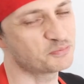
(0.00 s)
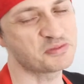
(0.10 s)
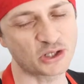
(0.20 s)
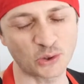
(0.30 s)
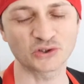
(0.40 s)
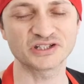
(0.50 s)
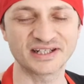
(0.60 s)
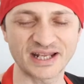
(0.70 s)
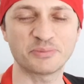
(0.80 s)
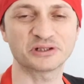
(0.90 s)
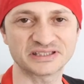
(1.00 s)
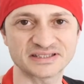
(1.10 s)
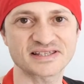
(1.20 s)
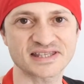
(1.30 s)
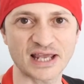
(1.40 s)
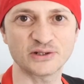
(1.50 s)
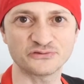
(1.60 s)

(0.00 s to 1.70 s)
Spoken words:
be called the Neapolitan style,